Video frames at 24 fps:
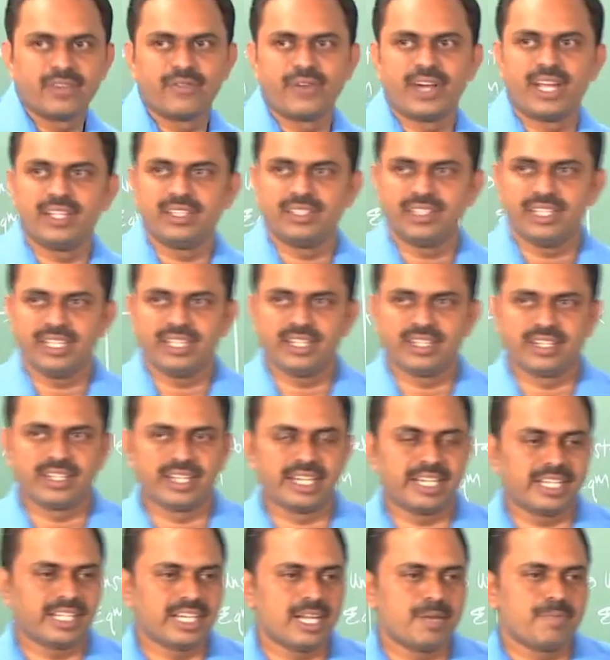when the
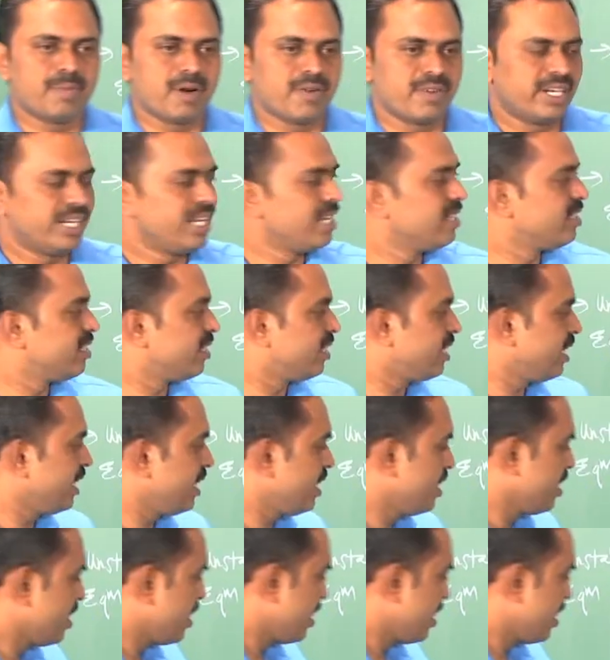critical power density